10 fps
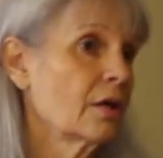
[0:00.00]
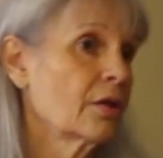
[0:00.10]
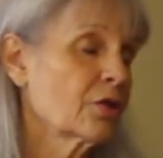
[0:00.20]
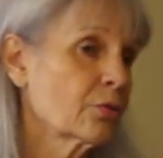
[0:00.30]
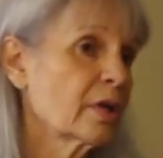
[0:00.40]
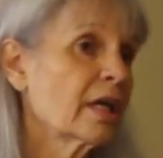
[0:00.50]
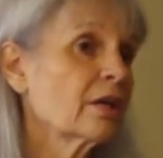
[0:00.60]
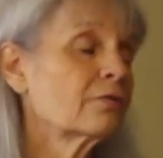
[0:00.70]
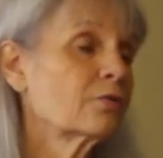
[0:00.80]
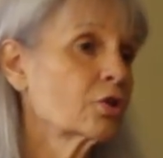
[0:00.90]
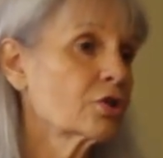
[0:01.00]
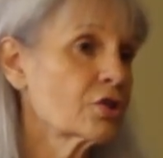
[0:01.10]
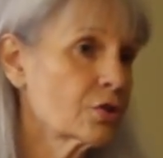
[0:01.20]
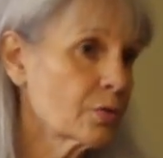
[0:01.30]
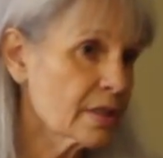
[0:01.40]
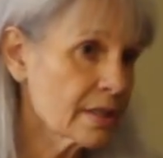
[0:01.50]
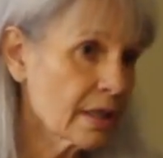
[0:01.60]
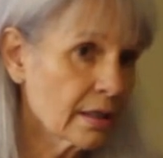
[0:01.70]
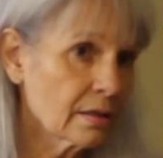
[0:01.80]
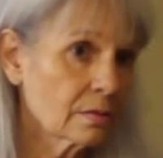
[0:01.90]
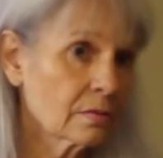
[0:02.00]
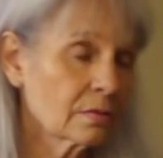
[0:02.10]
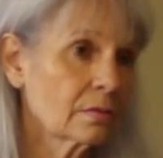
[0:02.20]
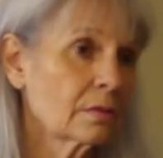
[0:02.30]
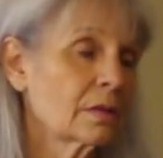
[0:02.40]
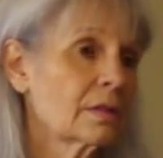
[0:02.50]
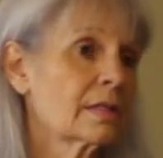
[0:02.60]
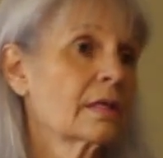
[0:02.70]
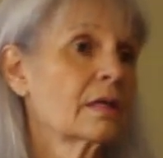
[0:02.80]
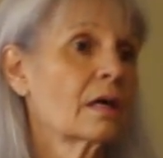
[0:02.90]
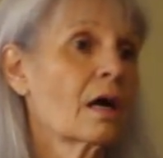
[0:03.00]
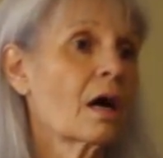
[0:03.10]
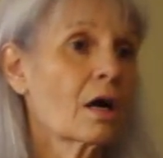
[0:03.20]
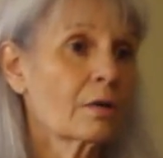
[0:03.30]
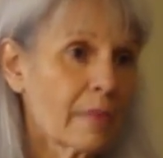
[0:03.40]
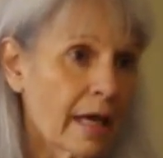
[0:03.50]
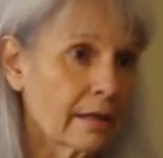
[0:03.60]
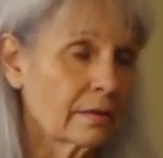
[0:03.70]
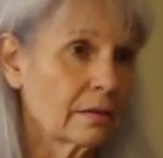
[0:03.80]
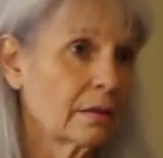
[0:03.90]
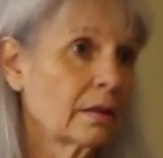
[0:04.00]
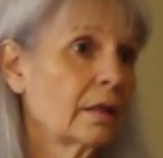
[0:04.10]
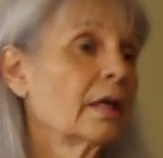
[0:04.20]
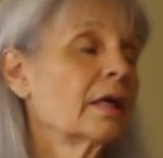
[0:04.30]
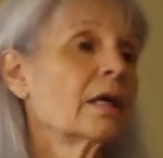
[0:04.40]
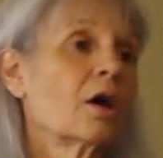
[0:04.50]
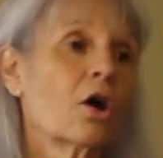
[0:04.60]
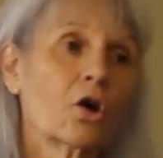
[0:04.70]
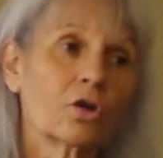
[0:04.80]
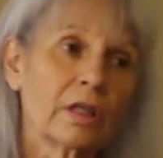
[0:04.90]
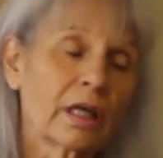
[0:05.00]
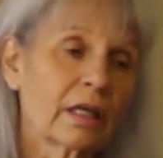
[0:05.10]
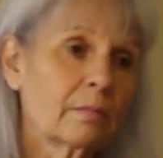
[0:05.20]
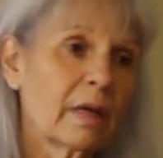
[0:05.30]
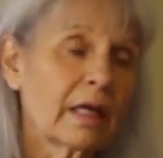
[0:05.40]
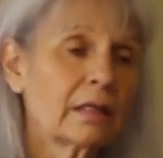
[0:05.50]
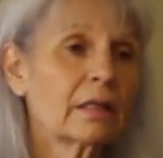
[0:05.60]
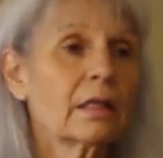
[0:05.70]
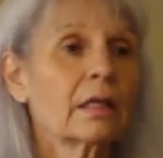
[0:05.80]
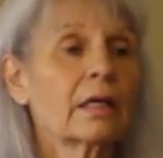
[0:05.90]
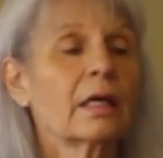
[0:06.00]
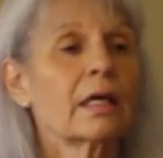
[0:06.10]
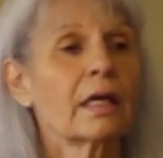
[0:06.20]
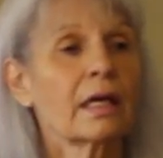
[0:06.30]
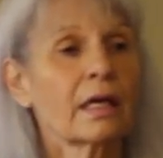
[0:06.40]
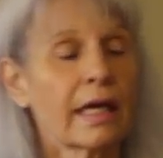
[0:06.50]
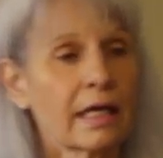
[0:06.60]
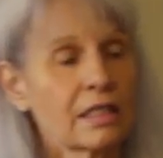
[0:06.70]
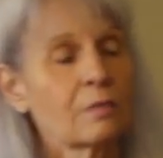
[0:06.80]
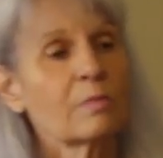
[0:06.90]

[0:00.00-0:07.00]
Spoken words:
3 out of 4 suicides are men. All young men to